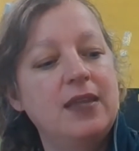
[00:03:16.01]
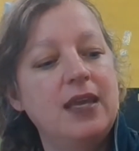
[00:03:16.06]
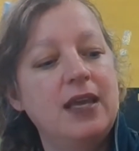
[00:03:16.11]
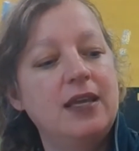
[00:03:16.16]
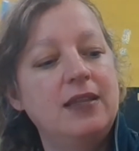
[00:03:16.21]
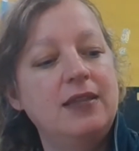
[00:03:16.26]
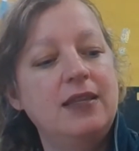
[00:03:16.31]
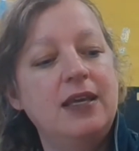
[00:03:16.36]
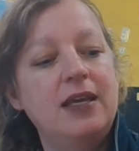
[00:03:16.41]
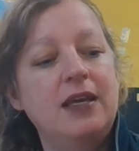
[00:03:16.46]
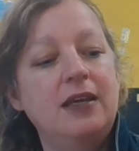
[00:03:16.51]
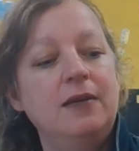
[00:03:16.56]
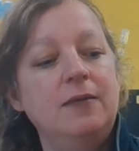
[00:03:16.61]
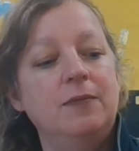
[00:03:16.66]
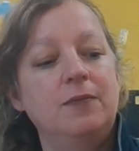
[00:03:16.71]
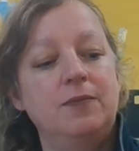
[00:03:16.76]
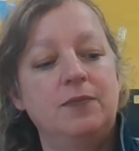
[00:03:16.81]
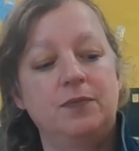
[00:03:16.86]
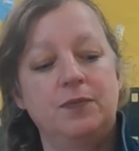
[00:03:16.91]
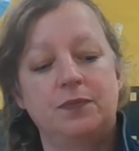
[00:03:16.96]
And then
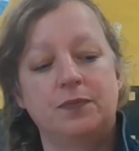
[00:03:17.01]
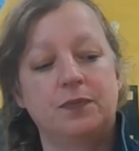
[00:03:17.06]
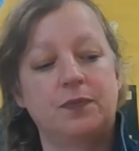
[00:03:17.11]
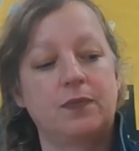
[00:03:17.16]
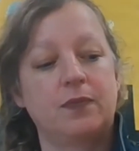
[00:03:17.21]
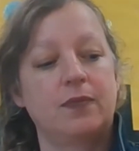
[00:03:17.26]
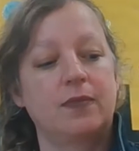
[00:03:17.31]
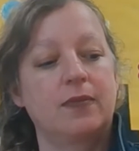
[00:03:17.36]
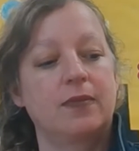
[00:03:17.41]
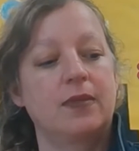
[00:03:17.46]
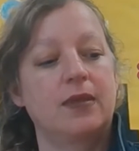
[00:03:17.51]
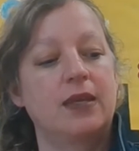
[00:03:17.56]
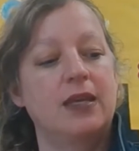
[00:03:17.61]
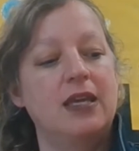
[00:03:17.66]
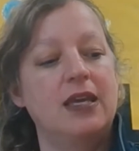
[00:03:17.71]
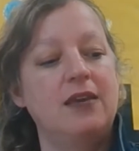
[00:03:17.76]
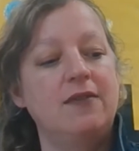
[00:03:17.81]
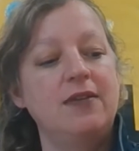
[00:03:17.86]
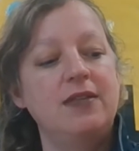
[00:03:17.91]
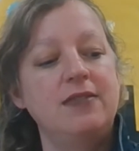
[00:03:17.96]

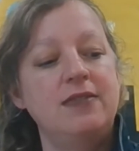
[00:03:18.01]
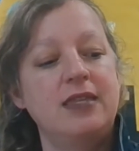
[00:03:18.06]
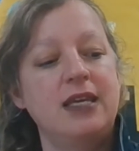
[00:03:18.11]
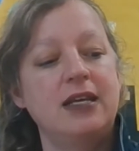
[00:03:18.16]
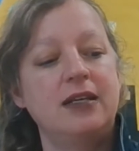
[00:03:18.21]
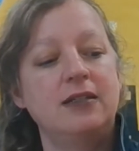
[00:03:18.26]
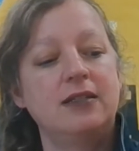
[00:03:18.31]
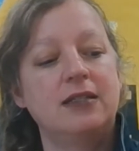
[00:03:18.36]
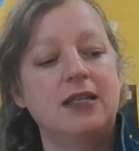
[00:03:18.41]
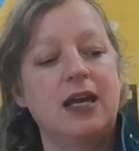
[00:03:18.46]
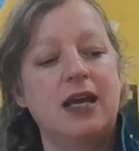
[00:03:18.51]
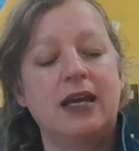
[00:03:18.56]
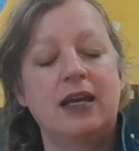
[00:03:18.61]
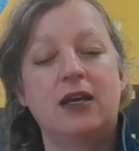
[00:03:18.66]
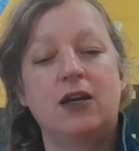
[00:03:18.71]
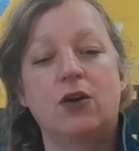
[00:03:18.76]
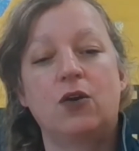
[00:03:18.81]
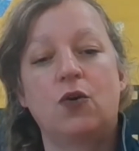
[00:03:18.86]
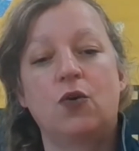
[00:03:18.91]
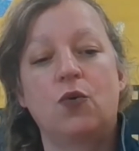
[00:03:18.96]
even things like
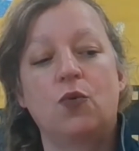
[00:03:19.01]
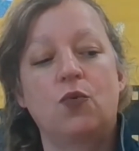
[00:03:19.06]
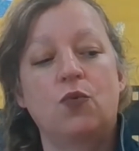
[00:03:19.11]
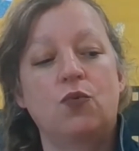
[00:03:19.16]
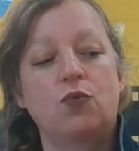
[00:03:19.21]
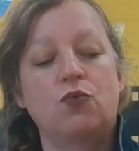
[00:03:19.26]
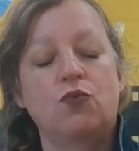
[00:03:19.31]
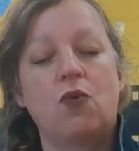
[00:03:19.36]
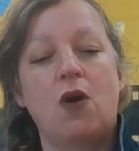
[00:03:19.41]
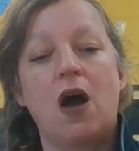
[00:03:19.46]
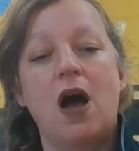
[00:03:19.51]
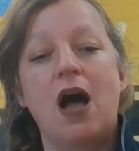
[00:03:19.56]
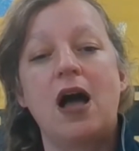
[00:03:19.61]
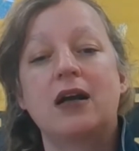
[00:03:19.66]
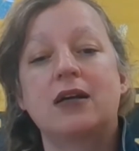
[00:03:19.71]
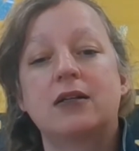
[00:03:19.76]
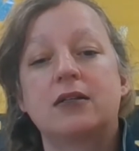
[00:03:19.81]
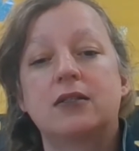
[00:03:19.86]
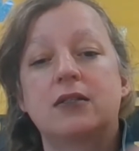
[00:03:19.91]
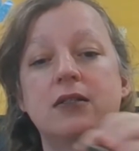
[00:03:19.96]

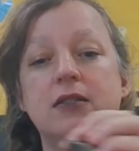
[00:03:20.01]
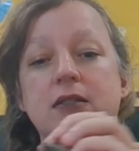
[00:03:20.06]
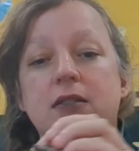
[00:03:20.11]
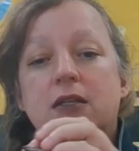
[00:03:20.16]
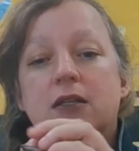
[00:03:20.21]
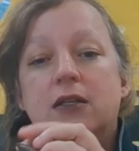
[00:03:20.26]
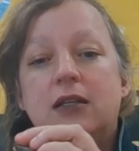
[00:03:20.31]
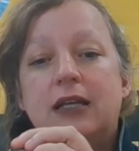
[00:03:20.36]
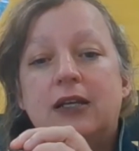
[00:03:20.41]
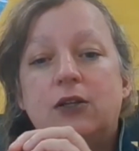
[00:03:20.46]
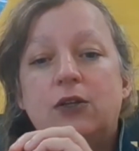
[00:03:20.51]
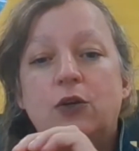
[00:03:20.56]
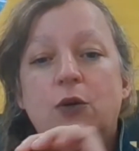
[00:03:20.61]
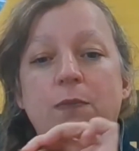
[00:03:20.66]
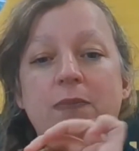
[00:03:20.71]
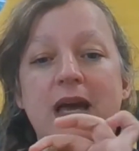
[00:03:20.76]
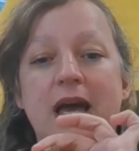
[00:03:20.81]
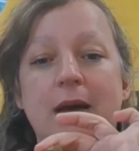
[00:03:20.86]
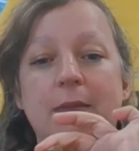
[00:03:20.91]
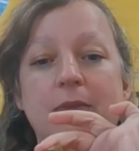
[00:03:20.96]
rocks, like little
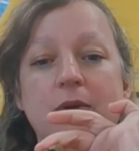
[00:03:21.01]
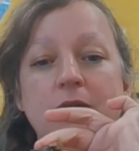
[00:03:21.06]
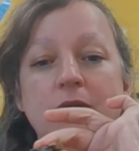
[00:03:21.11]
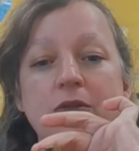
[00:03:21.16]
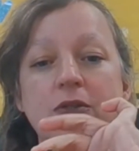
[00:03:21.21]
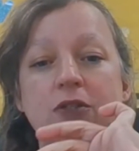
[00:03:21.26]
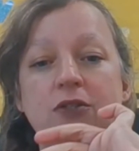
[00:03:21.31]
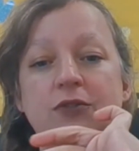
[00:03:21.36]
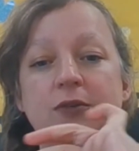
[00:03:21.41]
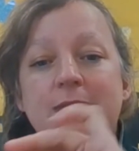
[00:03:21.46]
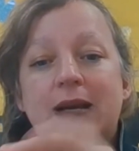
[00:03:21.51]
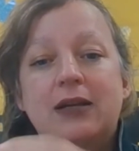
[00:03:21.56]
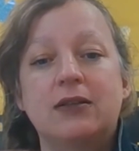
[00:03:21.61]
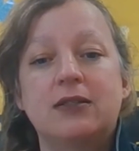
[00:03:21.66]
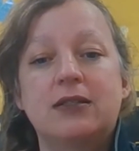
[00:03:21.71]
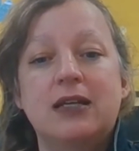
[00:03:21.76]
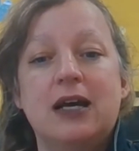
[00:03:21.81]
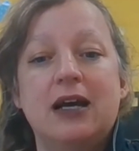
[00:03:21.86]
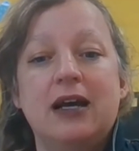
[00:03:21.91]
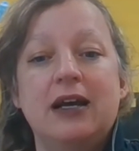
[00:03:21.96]
pebbles from
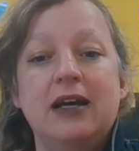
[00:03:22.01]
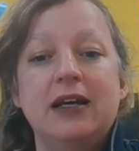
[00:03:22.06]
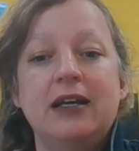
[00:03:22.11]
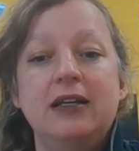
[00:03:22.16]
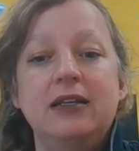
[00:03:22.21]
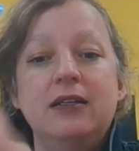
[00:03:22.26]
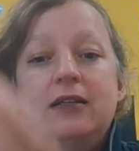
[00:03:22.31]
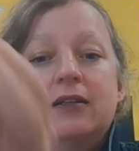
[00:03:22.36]
outside.